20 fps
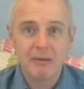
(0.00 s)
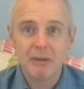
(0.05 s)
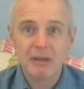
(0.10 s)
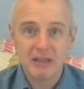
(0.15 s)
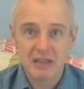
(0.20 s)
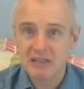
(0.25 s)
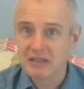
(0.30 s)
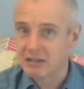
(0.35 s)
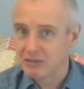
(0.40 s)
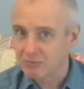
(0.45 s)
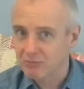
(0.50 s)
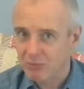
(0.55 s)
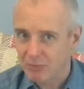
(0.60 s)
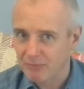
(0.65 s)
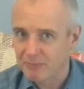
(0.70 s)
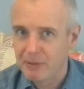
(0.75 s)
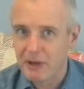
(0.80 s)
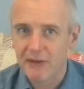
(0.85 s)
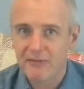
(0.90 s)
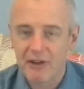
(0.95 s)
I mean, this is
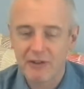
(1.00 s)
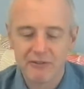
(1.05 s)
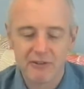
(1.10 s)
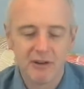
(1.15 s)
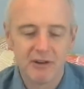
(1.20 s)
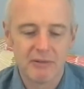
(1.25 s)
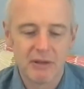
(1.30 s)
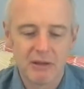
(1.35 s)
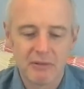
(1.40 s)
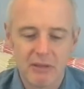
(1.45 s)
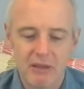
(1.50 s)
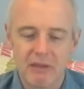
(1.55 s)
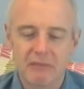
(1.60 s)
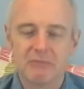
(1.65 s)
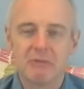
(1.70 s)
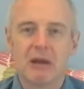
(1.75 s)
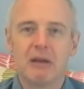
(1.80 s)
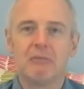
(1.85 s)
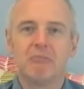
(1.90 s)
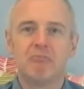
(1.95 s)
perfect for
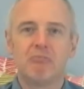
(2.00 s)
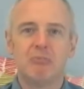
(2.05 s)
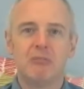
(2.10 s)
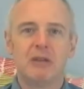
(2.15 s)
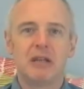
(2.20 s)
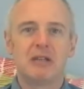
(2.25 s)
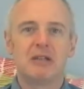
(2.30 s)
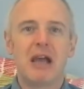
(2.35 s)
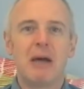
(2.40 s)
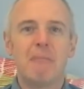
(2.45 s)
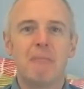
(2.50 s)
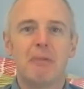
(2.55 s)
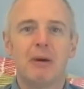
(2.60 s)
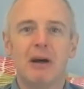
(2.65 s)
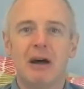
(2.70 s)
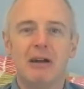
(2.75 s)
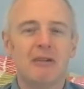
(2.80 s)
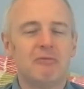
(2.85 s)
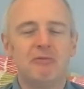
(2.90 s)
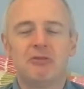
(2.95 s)

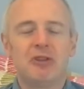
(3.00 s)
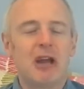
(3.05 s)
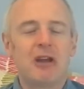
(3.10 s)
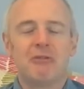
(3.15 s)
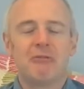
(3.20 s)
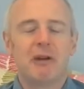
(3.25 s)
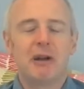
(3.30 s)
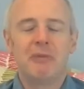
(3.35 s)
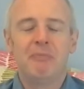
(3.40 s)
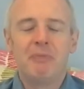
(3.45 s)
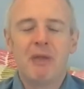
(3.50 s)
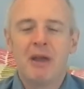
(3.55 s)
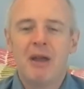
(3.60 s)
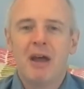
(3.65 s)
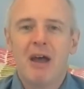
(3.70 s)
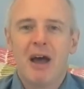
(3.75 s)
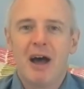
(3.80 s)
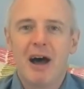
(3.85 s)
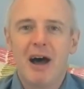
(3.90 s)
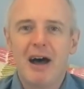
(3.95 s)
January
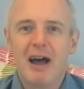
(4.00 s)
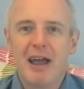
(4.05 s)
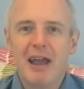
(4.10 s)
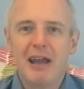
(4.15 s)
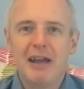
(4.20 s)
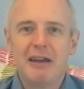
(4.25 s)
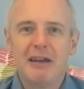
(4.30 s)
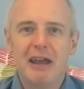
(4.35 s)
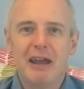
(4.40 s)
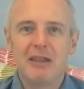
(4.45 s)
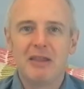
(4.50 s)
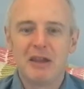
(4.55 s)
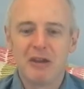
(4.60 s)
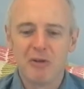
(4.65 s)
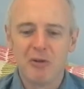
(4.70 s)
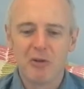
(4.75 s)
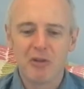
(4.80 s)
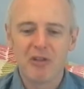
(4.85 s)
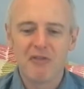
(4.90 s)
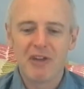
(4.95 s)
in the
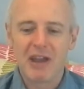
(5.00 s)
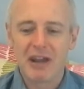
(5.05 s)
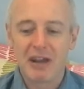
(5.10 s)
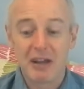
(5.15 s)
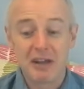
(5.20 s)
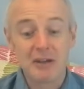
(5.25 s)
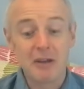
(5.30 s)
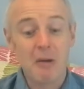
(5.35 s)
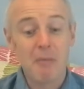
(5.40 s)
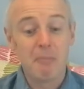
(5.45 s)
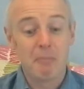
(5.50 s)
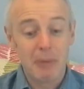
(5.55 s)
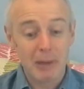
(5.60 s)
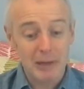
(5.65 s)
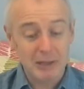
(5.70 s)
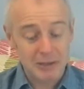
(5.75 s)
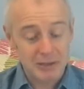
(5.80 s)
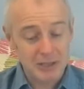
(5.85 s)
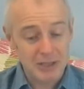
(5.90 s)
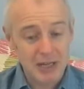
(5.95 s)
north of England.
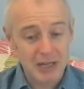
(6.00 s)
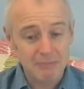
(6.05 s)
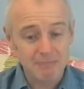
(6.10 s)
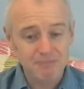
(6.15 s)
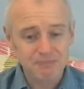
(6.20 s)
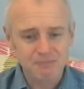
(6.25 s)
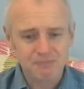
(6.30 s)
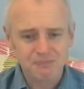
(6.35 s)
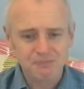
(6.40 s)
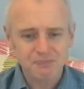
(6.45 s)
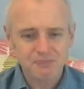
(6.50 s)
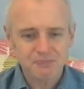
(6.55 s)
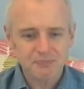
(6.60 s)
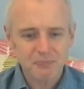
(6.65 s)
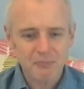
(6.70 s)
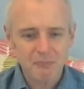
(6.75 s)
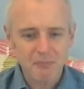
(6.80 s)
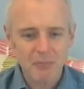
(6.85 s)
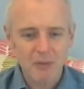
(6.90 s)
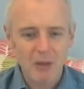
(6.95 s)
But
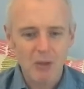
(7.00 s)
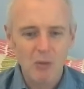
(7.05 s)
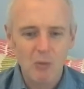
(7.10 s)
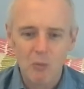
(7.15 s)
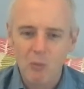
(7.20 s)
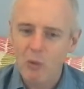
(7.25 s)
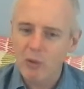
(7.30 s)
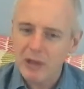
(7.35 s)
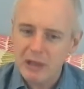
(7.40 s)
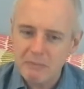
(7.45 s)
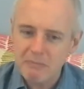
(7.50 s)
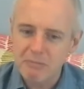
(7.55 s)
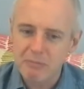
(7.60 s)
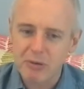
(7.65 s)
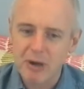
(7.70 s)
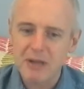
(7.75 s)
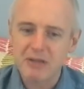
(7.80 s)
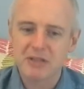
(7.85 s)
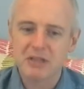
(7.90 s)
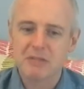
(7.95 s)
what
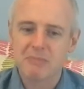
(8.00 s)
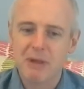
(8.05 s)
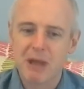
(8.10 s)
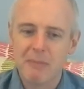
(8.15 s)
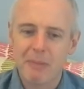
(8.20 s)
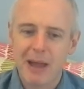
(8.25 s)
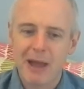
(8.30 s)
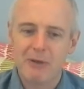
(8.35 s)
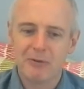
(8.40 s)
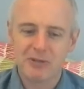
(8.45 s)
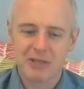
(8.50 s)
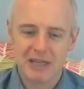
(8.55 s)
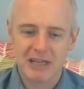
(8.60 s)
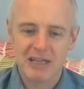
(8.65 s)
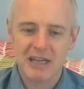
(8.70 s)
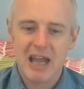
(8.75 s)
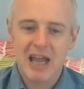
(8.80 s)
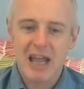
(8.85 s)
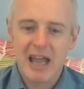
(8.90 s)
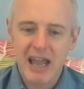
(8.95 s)
impresses me about
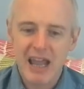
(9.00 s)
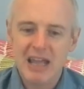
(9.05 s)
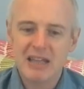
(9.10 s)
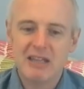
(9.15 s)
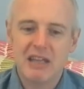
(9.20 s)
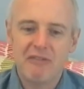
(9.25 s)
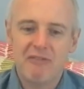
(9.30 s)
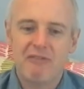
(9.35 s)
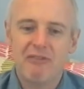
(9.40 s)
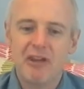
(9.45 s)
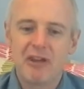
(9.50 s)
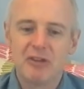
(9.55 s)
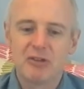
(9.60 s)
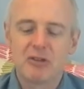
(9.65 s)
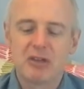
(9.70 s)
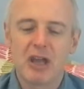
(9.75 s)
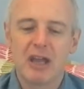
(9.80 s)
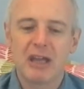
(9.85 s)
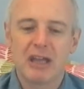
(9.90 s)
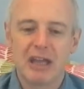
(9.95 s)
it is it
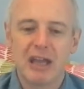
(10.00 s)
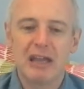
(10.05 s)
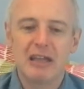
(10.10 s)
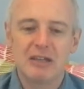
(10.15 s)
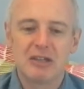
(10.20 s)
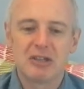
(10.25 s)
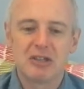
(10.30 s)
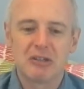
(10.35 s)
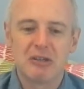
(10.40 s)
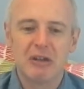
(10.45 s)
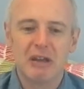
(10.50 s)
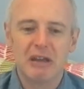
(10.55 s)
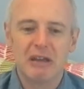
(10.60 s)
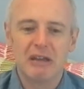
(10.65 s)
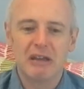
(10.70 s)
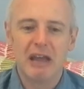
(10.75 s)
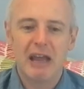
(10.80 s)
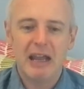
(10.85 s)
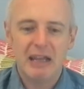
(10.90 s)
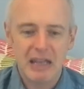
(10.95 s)
feels like
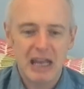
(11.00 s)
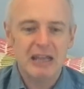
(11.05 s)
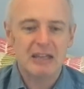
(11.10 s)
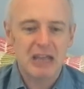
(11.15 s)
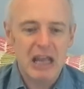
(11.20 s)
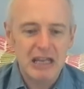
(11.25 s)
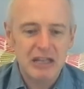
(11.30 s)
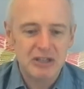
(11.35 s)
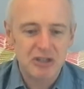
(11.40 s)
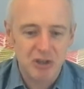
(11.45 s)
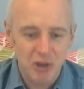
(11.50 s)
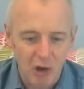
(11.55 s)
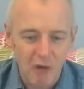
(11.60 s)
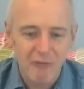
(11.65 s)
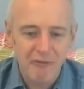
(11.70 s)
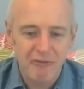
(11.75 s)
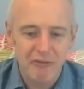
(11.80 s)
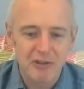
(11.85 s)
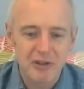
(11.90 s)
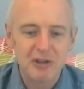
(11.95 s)
it's
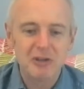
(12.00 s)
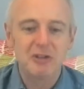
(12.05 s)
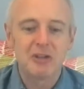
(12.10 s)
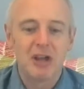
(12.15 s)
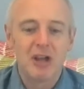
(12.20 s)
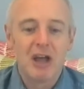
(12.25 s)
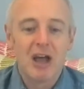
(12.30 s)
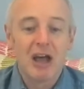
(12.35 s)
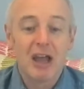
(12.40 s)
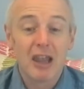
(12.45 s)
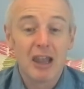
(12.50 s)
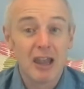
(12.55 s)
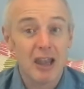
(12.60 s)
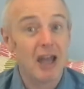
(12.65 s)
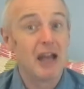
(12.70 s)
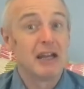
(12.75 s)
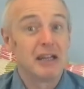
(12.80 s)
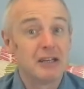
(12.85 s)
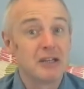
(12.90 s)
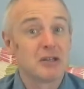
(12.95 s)
confident.
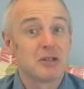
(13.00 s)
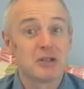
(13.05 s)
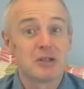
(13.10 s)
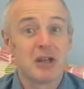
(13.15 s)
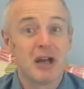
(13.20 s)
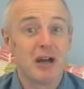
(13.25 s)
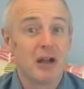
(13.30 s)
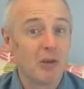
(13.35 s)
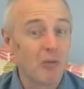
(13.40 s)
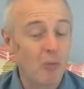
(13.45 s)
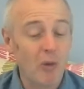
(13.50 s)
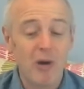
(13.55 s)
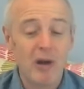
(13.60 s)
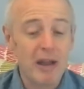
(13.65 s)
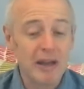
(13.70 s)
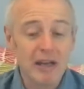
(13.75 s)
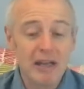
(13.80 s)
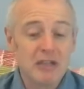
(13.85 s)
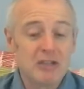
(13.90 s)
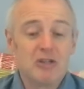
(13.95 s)
Lighter style
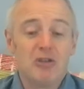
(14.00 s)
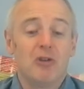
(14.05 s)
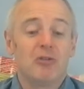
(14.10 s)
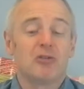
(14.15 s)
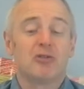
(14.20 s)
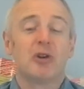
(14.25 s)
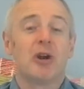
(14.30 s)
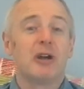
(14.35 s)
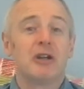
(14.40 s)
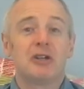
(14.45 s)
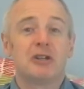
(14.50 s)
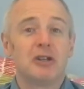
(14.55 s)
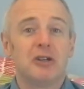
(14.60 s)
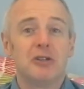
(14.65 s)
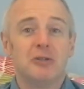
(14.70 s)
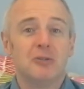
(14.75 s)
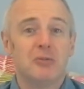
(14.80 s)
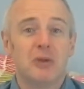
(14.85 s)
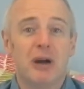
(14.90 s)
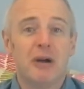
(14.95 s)
wine. It's not trying
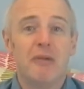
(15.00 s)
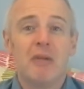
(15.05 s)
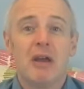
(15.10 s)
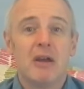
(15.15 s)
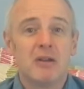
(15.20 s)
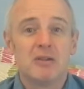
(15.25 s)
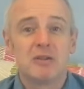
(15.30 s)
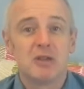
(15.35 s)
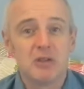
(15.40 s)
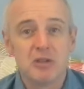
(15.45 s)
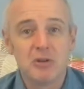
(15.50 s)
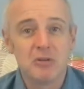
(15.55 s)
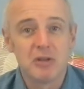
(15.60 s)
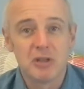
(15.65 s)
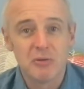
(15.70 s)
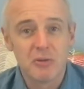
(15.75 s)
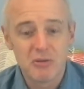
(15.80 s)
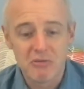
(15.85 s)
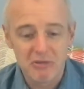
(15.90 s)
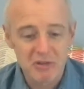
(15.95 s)
to seduce
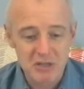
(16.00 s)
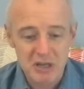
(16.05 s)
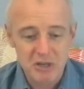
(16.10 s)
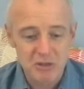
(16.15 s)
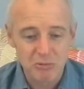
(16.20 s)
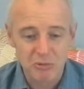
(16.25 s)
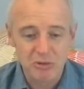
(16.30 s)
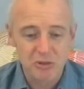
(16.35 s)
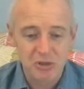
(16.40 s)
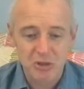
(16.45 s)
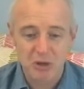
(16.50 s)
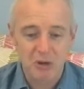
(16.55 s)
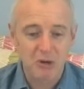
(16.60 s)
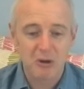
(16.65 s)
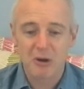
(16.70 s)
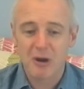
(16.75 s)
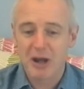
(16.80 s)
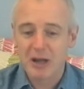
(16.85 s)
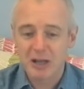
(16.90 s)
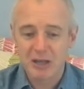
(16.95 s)
you with residual
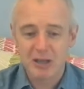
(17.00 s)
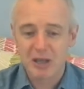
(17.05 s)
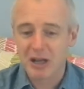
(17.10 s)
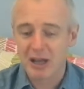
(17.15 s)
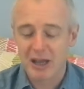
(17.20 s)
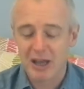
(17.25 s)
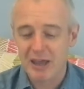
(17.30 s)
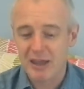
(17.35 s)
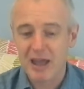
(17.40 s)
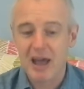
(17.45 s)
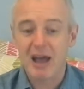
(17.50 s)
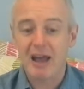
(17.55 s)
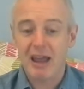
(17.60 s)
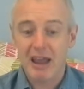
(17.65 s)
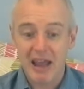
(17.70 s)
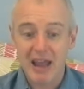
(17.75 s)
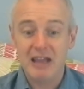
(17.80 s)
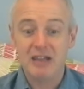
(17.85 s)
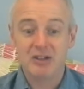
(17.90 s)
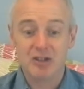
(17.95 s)
sugar or anything like that.
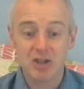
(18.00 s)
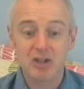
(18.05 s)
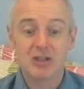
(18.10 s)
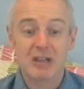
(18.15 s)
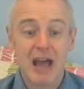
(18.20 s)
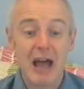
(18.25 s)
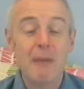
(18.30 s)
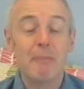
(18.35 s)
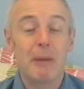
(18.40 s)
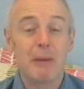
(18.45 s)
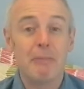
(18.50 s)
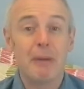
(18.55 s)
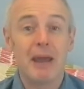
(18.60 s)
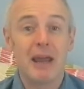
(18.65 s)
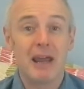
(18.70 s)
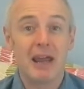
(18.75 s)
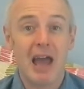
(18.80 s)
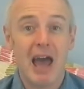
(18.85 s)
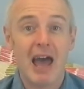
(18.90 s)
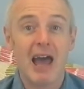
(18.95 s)
It's just happy
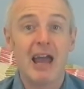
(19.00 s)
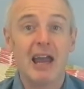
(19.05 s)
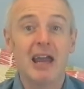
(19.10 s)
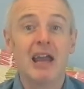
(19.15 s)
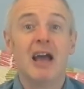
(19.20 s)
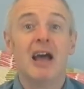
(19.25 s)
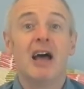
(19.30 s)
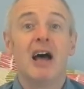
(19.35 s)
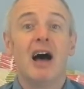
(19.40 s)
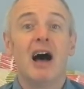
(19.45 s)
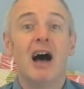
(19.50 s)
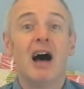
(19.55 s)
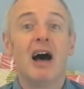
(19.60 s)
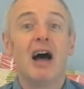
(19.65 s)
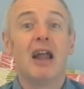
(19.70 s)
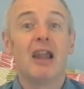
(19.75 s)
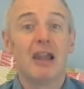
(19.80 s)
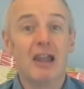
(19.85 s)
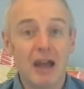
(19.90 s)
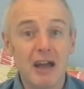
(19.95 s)
being a
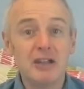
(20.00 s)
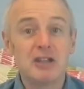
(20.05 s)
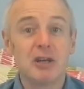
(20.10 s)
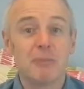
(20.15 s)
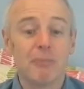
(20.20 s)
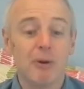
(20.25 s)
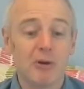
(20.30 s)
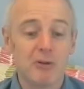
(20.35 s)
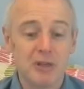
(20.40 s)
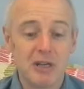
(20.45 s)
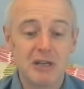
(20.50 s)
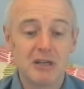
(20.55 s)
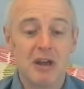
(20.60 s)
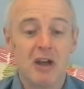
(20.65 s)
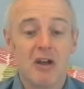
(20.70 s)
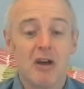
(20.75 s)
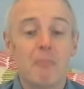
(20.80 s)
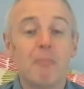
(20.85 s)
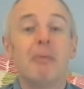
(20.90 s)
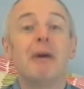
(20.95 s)
lighter
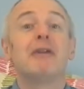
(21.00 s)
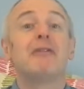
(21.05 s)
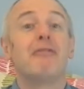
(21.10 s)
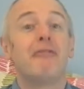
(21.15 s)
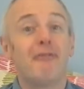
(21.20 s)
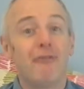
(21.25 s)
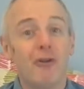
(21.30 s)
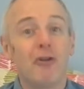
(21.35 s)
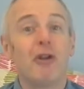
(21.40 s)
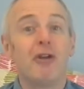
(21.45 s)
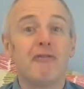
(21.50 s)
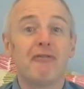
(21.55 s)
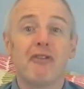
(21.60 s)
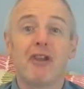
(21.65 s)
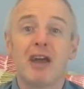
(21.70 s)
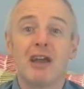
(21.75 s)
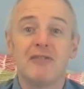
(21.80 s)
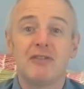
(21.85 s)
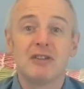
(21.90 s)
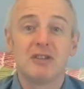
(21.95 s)
bodied but fuller
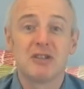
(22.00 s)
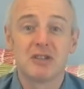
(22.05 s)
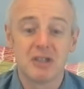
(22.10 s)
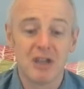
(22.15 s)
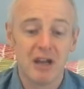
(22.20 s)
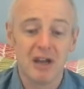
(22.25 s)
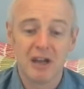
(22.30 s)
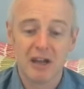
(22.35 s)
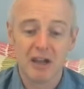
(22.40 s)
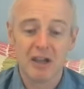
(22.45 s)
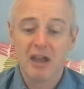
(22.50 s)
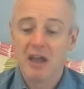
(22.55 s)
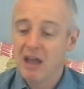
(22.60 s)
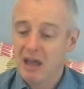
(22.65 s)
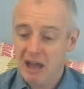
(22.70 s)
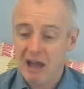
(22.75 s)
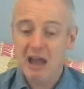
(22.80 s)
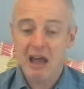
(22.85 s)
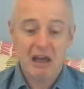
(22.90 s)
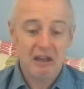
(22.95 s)
flavoured style.
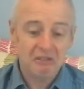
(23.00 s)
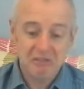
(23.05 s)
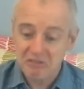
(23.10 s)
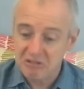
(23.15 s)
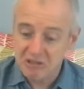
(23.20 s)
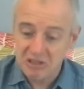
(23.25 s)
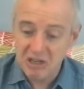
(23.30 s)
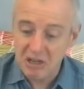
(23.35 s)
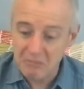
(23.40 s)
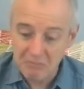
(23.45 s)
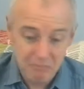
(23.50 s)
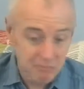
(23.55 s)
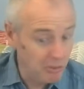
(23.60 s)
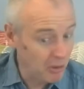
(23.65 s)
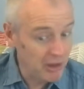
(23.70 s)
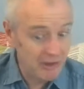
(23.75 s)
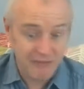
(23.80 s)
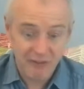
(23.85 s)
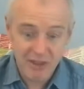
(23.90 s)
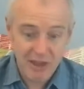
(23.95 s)
And
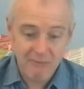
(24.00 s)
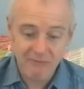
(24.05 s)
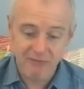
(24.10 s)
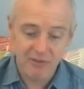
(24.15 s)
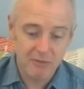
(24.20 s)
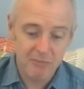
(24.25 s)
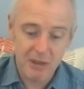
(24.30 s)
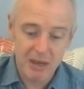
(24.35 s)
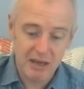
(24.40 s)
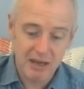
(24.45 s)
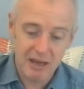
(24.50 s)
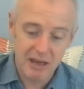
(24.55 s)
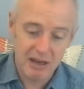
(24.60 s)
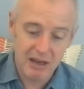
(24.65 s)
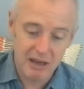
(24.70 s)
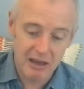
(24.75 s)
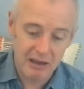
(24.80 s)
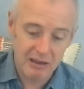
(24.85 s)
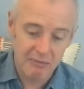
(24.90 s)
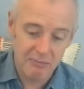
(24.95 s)
bully for them for
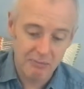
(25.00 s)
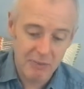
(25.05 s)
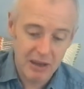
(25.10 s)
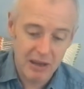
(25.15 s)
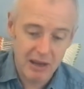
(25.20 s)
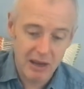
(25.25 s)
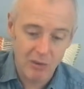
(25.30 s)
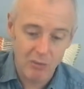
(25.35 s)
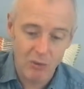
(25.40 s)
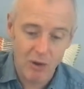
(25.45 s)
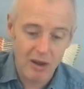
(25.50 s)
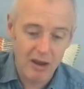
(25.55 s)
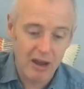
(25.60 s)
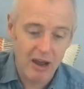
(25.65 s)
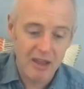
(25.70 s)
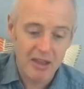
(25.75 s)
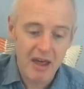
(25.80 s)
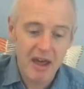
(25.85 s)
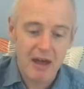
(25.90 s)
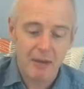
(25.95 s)
making a wine
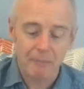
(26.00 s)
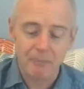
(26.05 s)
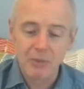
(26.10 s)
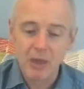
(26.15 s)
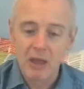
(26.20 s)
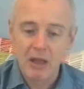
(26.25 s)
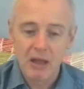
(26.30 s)
like that.